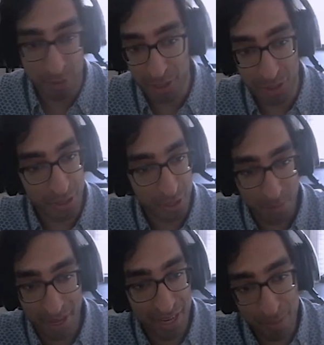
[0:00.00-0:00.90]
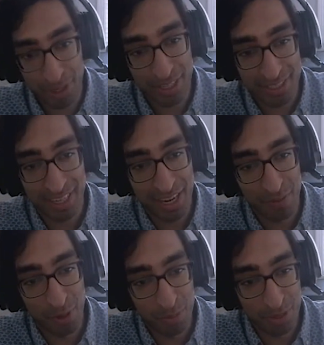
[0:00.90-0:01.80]
especially during the pandemic, and it's kind
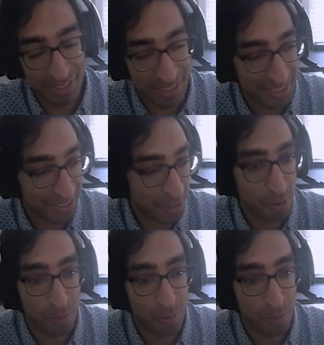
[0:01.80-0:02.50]
of our business,